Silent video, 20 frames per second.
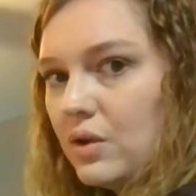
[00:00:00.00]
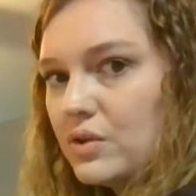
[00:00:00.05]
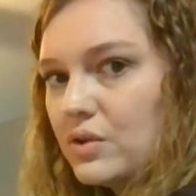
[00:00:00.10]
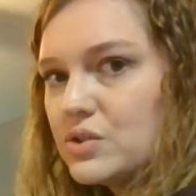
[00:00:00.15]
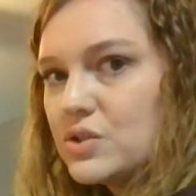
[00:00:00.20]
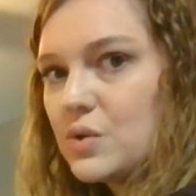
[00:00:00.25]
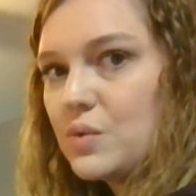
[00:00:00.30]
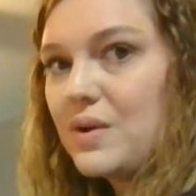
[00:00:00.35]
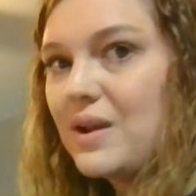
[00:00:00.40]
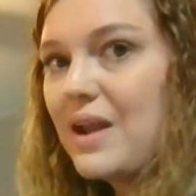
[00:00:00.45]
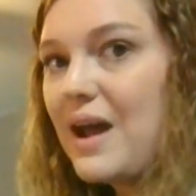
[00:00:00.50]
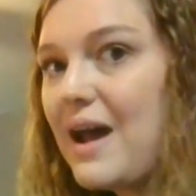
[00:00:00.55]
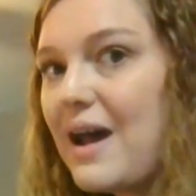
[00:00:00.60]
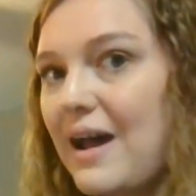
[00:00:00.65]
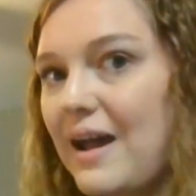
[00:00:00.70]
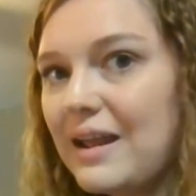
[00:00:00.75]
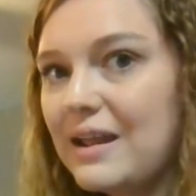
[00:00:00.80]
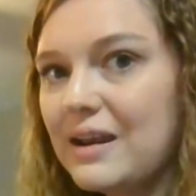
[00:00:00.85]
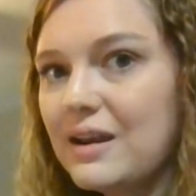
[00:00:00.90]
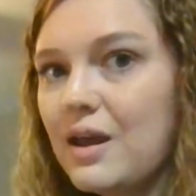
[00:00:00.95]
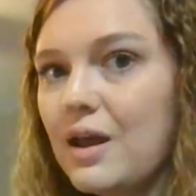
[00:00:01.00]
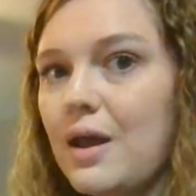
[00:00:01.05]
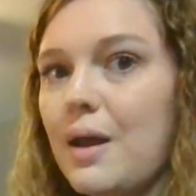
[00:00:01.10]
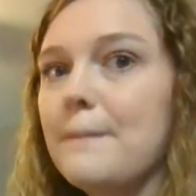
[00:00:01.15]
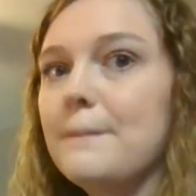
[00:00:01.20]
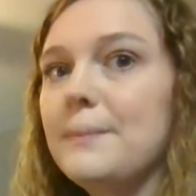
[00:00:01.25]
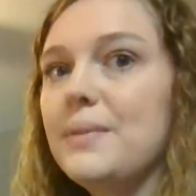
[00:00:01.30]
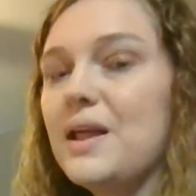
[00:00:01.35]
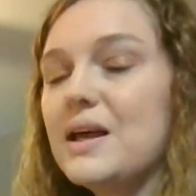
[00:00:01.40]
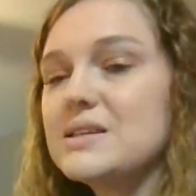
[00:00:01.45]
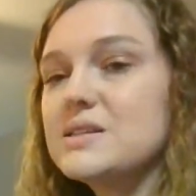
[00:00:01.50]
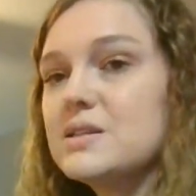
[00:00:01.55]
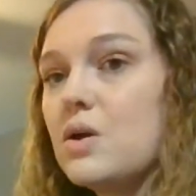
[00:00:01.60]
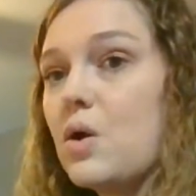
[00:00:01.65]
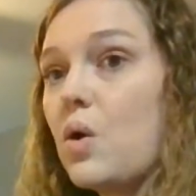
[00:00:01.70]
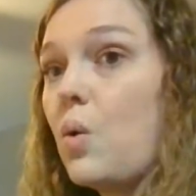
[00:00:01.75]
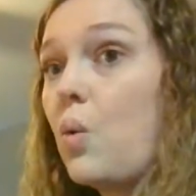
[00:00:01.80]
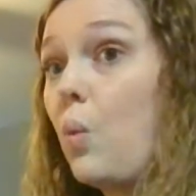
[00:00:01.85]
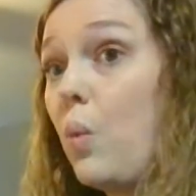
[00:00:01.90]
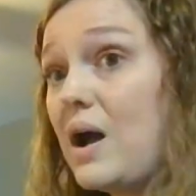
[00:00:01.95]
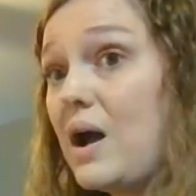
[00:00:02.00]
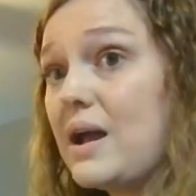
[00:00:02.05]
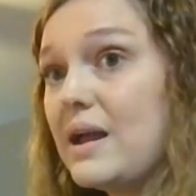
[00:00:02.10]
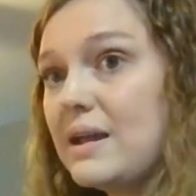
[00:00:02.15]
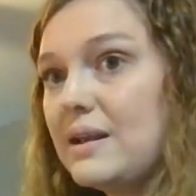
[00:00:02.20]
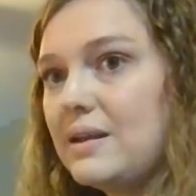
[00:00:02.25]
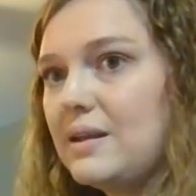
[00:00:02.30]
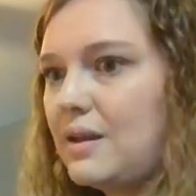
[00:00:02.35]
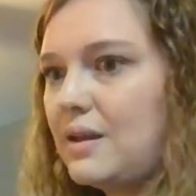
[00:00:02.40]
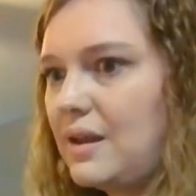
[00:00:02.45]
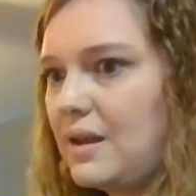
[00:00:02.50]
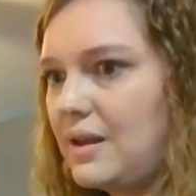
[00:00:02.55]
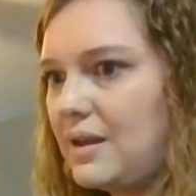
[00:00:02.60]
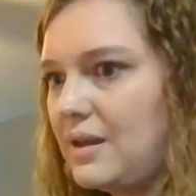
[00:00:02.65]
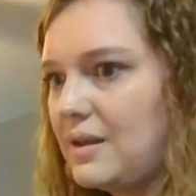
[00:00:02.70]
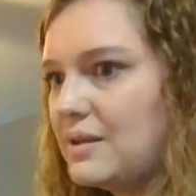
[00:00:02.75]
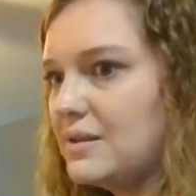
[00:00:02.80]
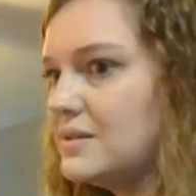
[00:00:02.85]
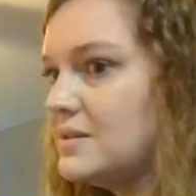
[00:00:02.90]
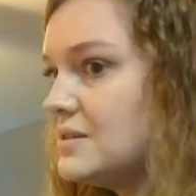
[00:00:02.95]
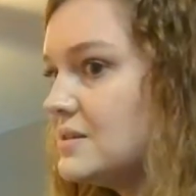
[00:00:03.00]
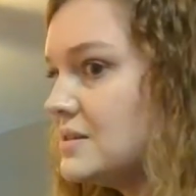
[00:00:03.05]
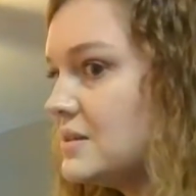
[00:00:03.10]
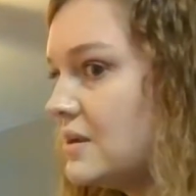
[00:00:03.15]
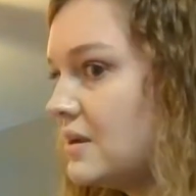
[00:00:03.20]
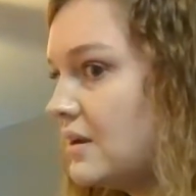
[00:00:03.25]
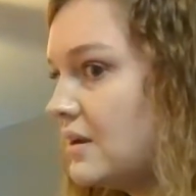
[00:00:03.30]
So 9 plus 1 is